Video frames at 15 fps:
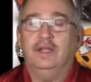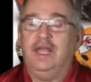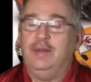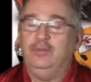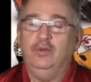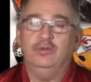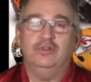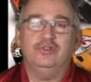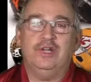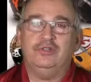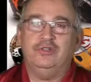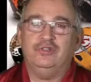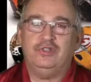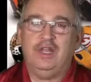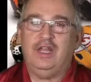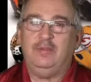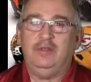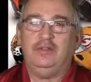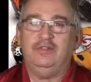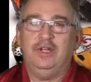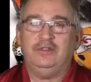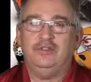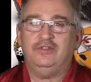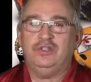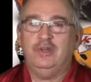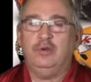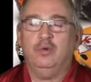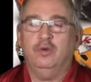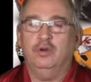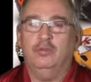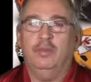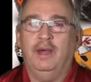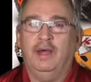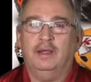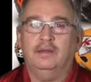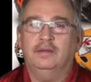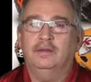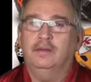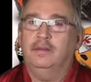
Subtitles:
Cam Newton is not the same. He's not the same quarterback.